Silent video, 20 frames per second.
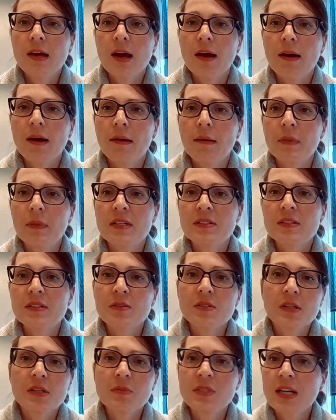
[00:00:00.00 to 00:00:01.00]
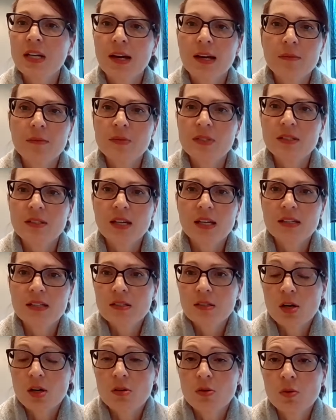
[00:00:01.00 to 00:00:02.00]
Um, and so sometimes that's
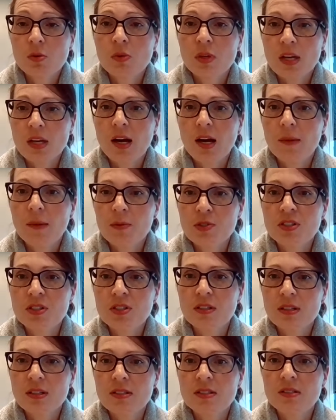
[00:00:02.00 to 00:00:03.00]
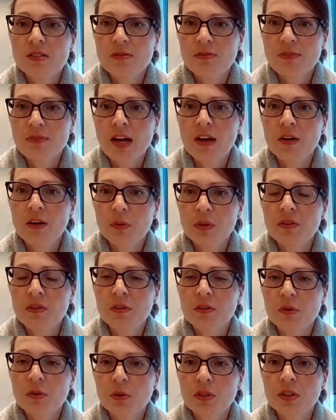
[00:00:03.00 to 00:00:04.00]
our only option is to file with
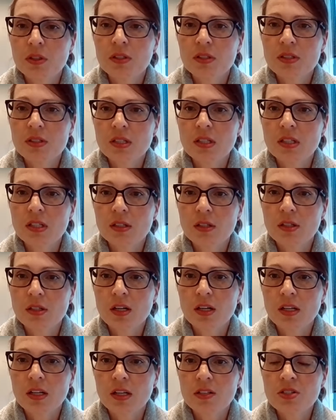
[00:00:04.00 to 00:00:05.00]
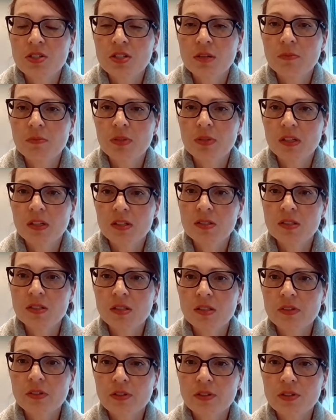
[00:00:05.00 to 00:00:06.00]
the court to get a guardianship and
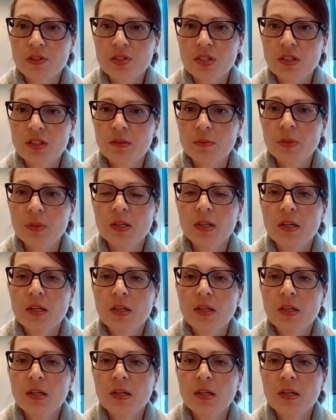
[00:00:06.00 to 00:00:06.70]
conservatorship.